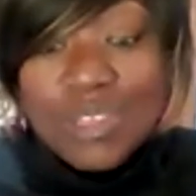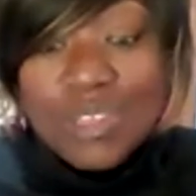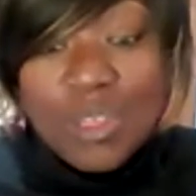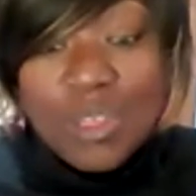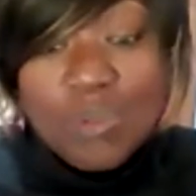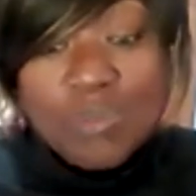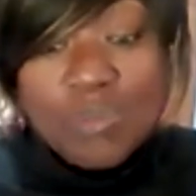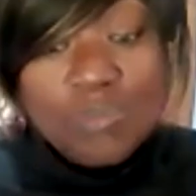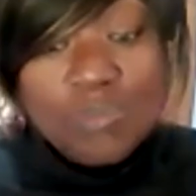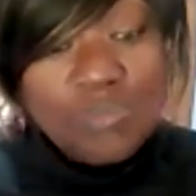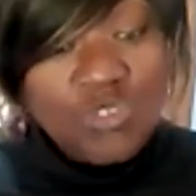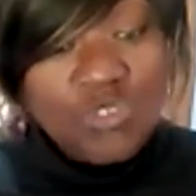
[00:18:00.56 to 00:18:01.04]
you
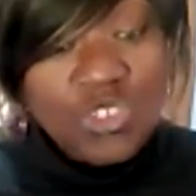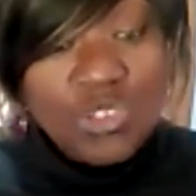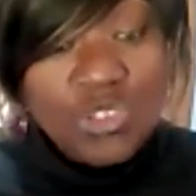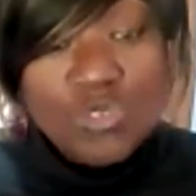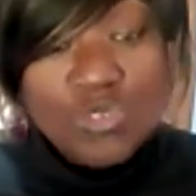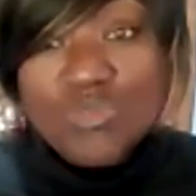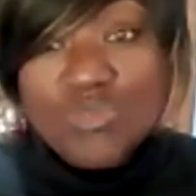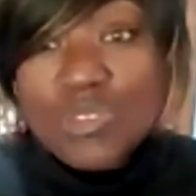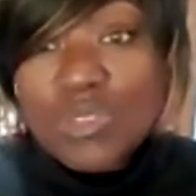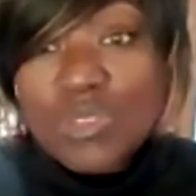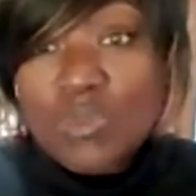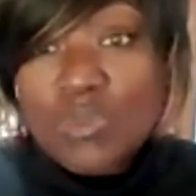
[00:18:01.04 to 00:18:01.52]
know,
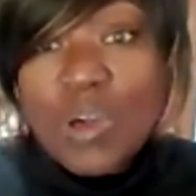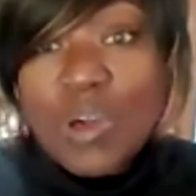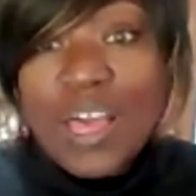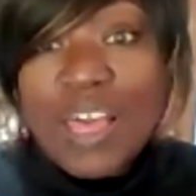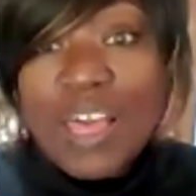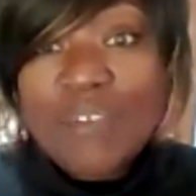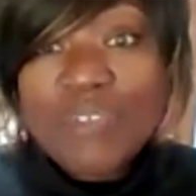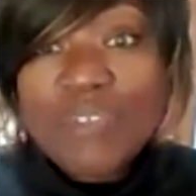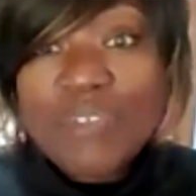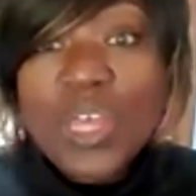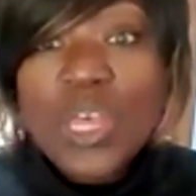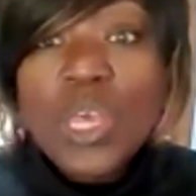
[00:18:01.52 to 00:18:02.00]
children or
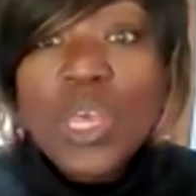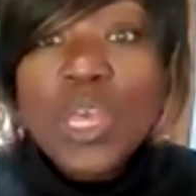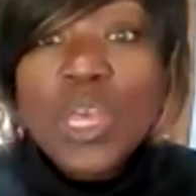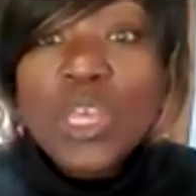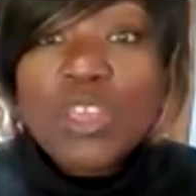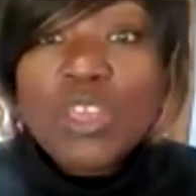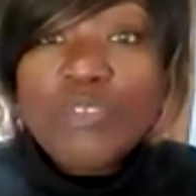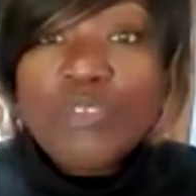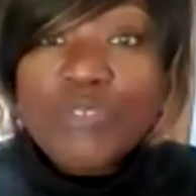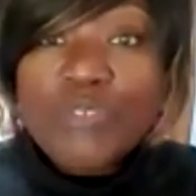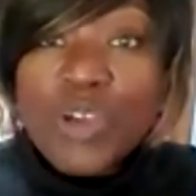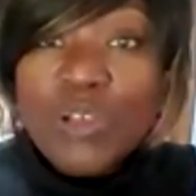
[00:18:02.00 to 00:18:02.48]
whatever,
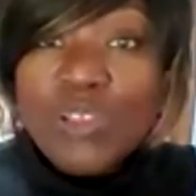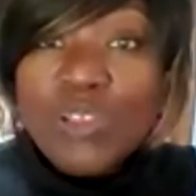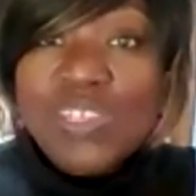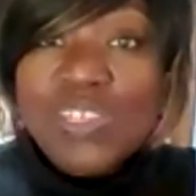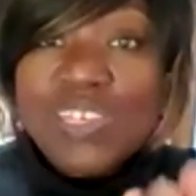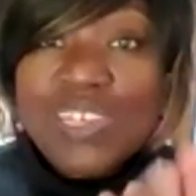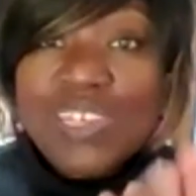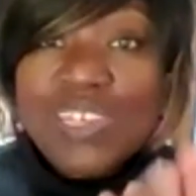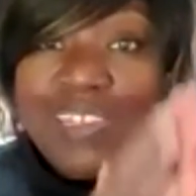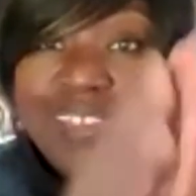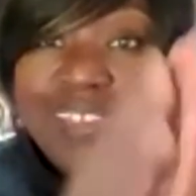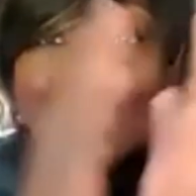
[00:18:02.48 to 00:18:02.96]
you've got
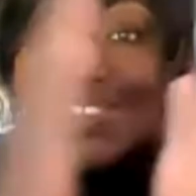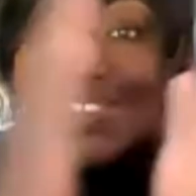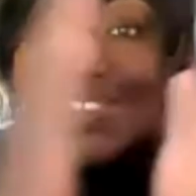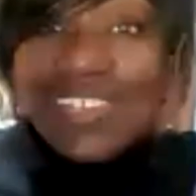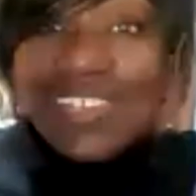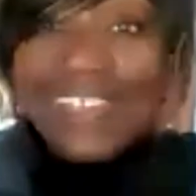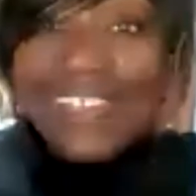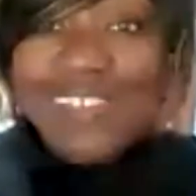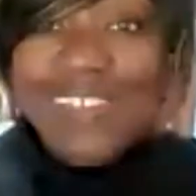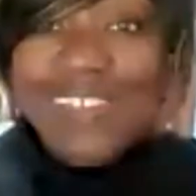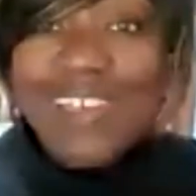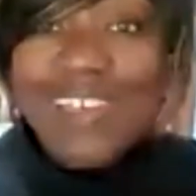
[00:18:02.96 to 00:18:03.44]
to
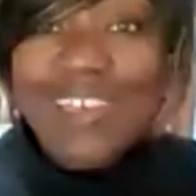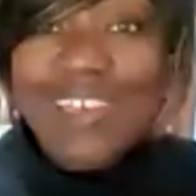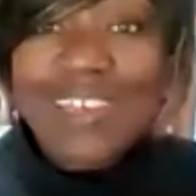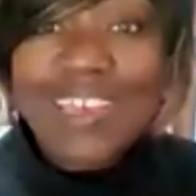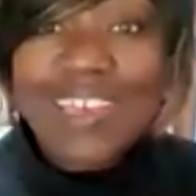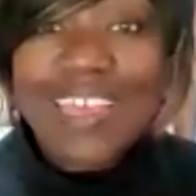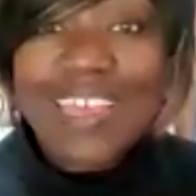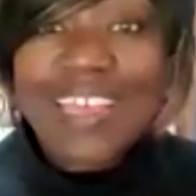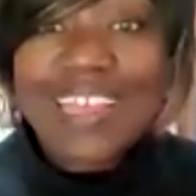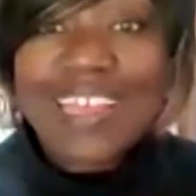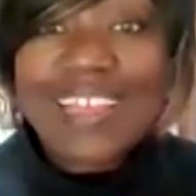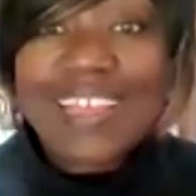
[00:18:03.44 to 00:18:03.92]
consider
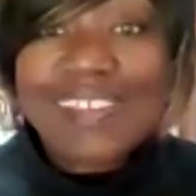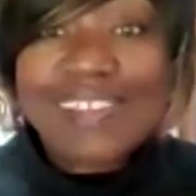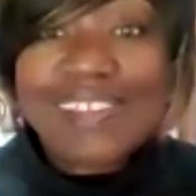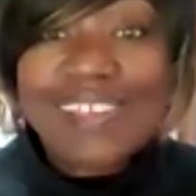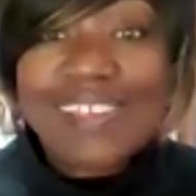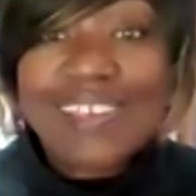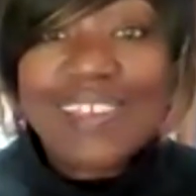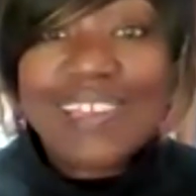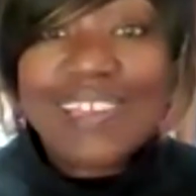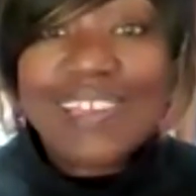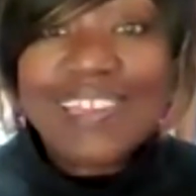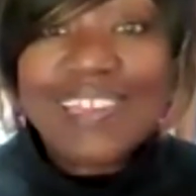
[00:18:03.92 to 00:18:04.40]
it as
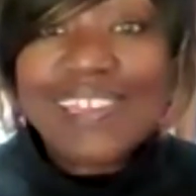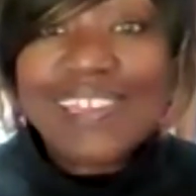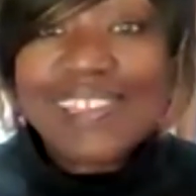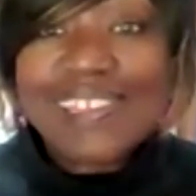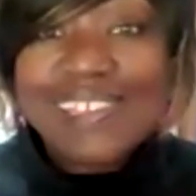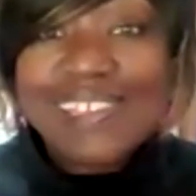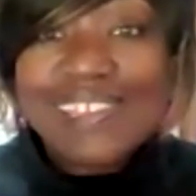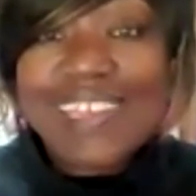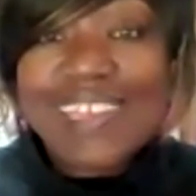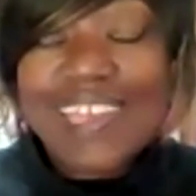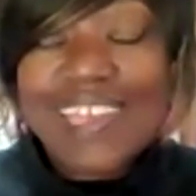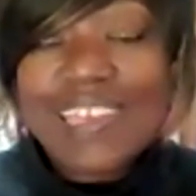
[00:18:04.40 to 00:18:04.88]
a
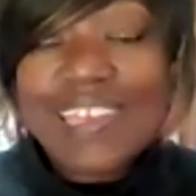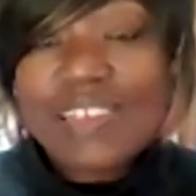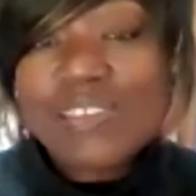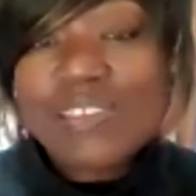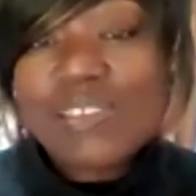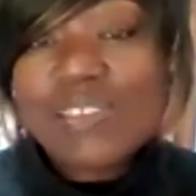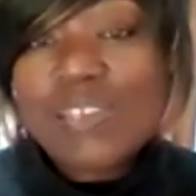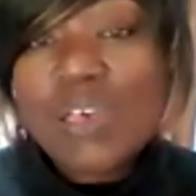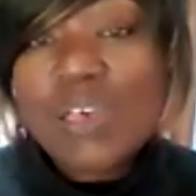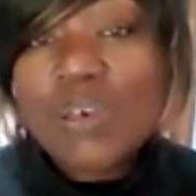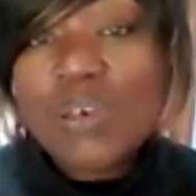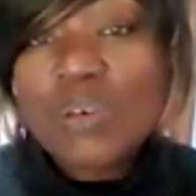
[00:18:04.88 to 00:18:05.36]
holistic.
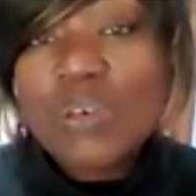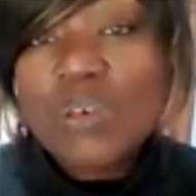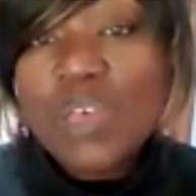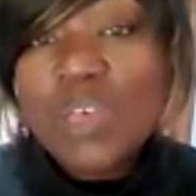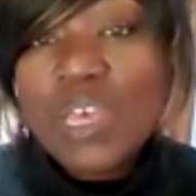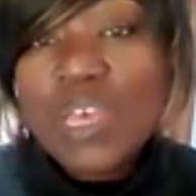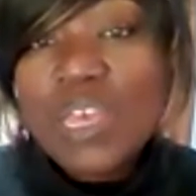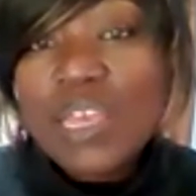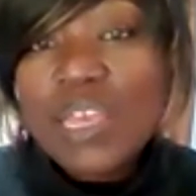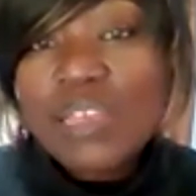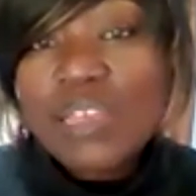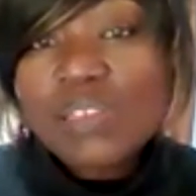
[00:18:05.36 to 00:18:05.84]
So
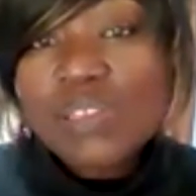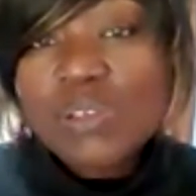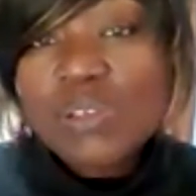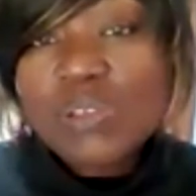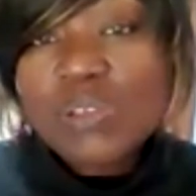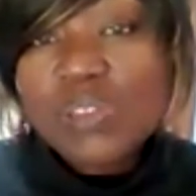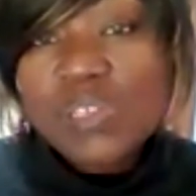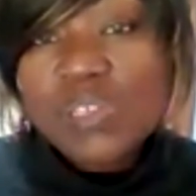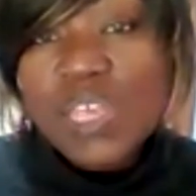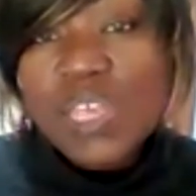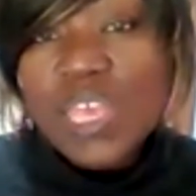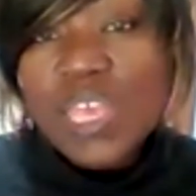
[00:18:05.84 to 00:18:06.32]
it's
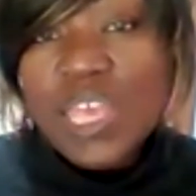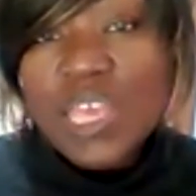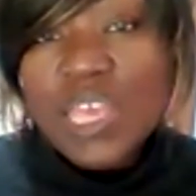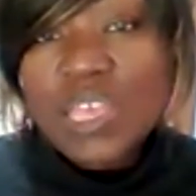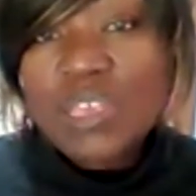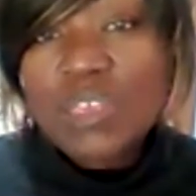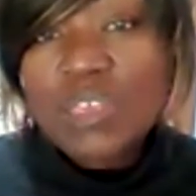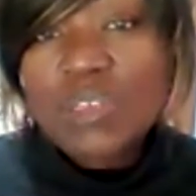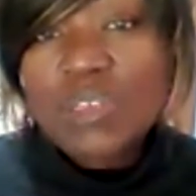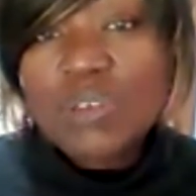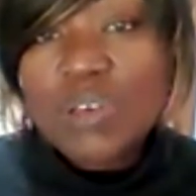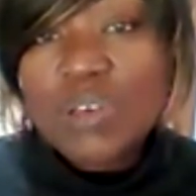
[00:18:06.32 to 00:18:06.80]
good to hear
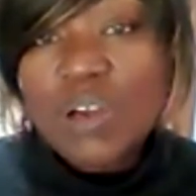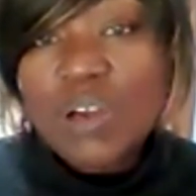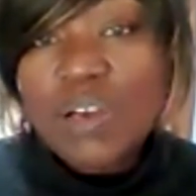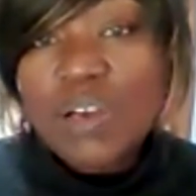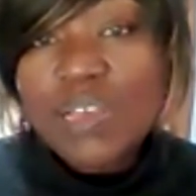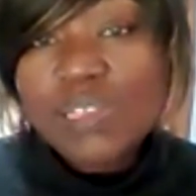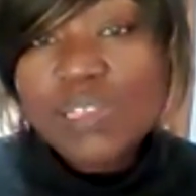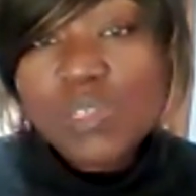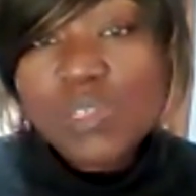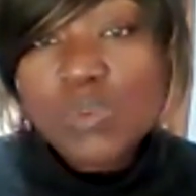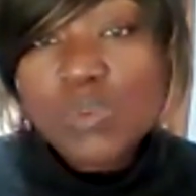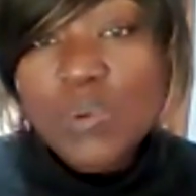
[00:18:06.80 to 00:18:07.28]
you
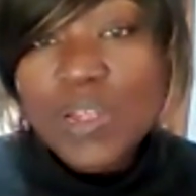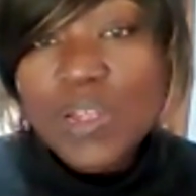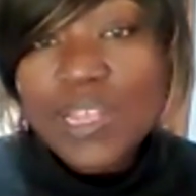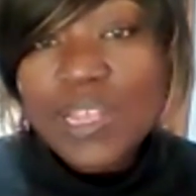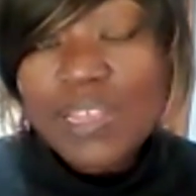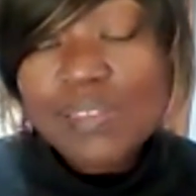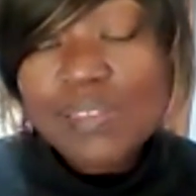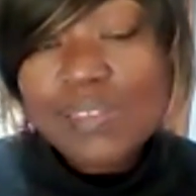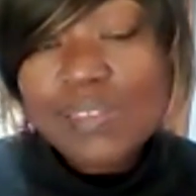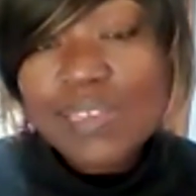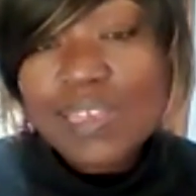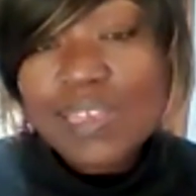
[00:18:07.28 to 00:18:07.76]
guys are
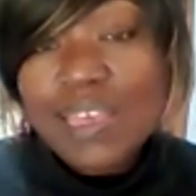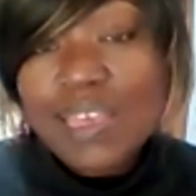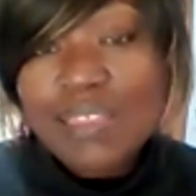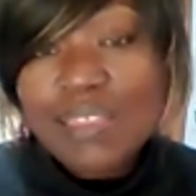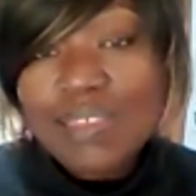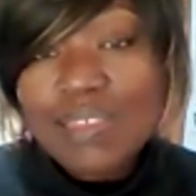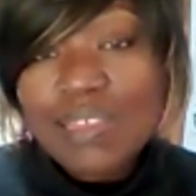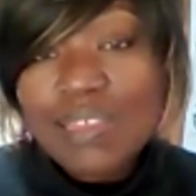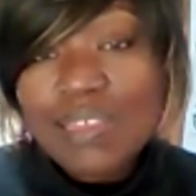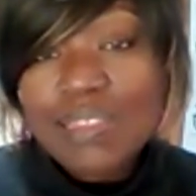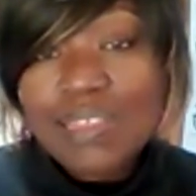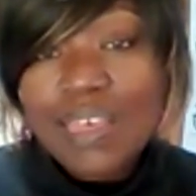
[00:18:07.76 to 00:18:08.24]
working
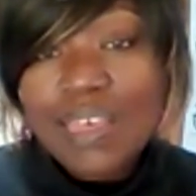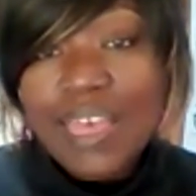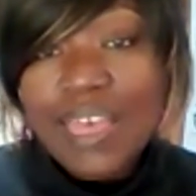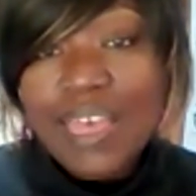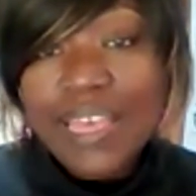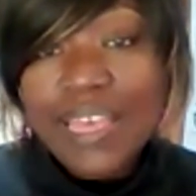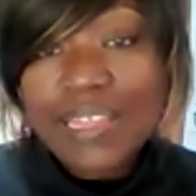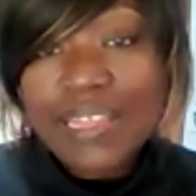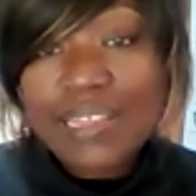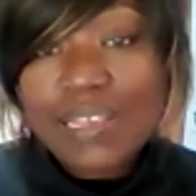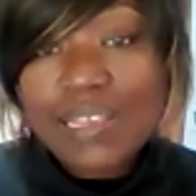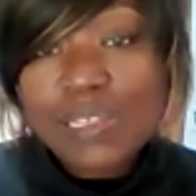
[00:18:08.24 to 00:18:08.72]
together and that
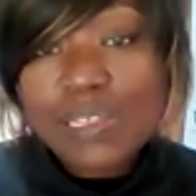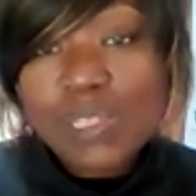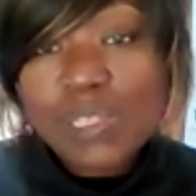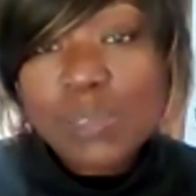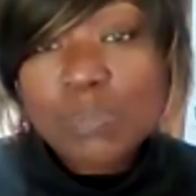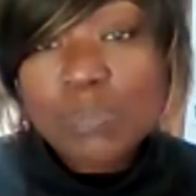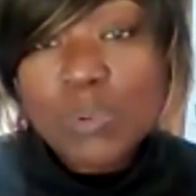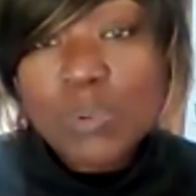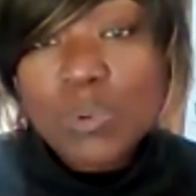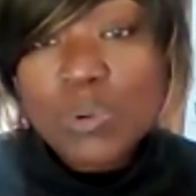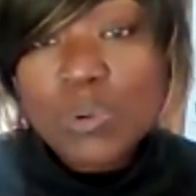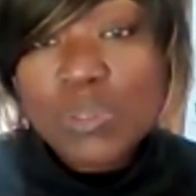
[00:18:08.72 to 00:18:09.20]
Hayley
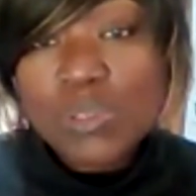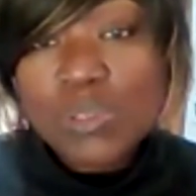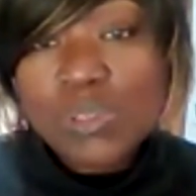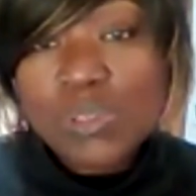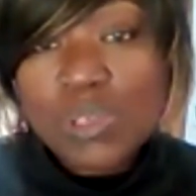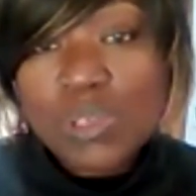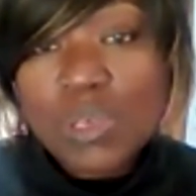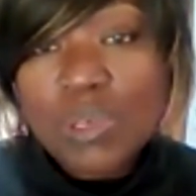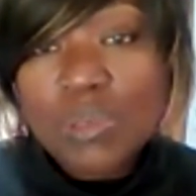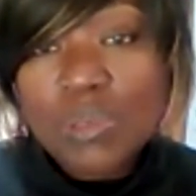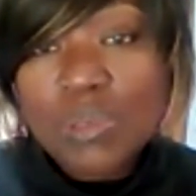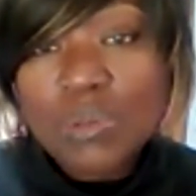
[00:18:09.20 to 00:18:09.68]

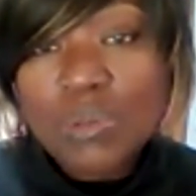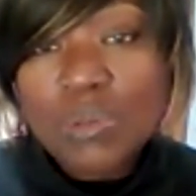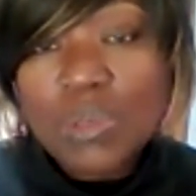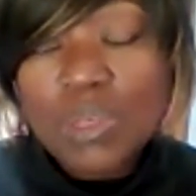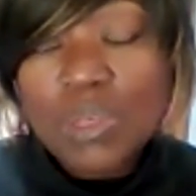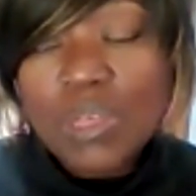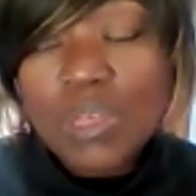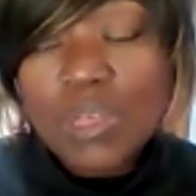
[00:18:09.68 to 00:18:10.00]
supports you.